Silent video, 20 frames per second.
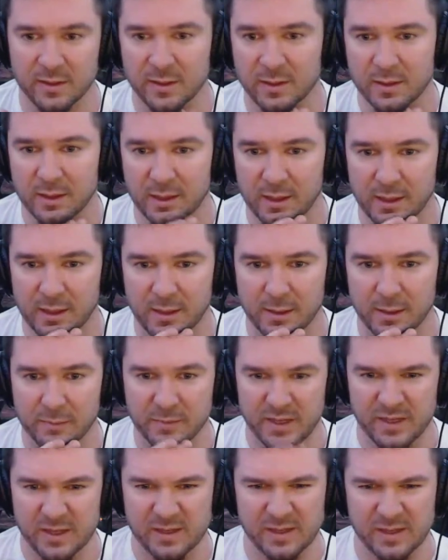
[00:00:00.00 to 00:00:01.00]

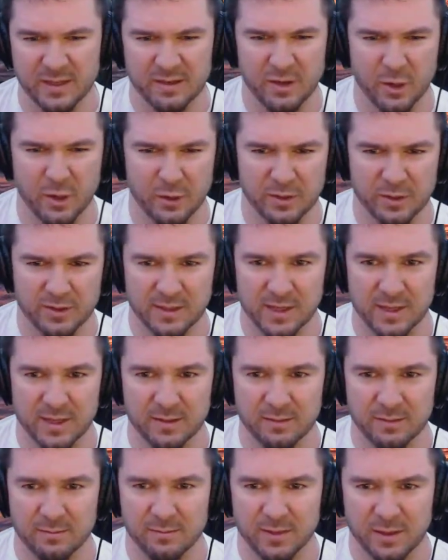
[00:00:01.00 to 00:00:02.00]
He did notice that
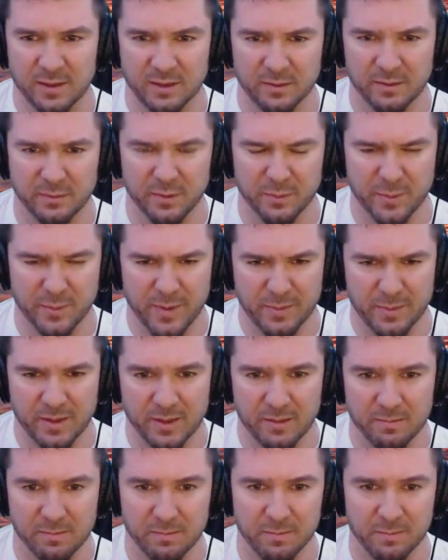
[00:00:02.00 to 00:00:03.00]

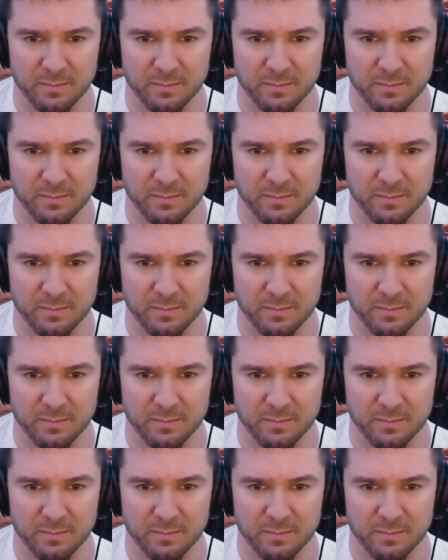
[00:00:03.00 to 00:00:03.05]
maybe,